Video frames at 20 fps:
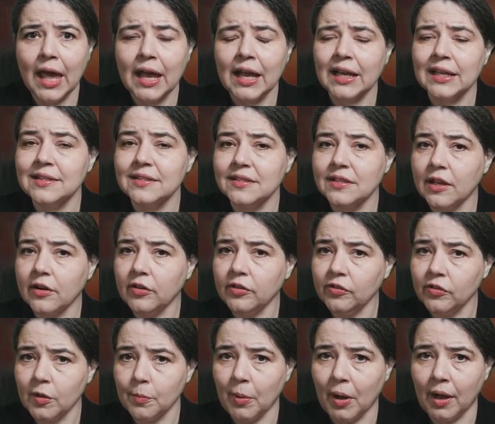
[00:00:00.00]
considers
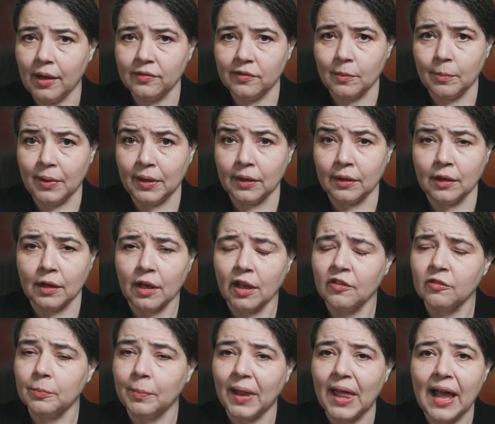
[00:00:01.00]
the possibility
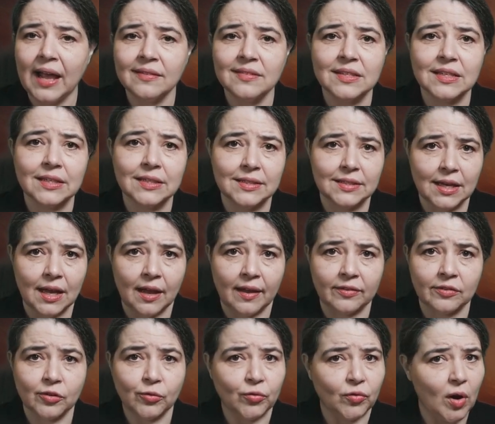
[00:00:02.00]
of blasting
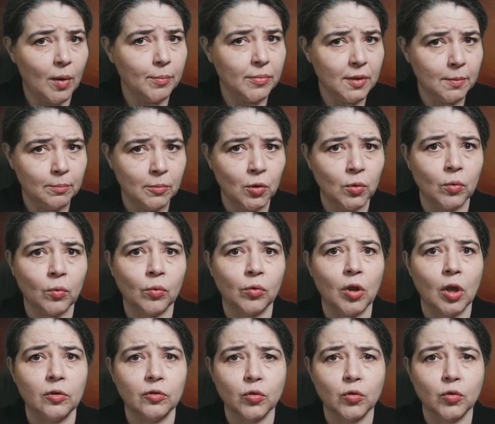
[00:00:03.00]
dust from the moon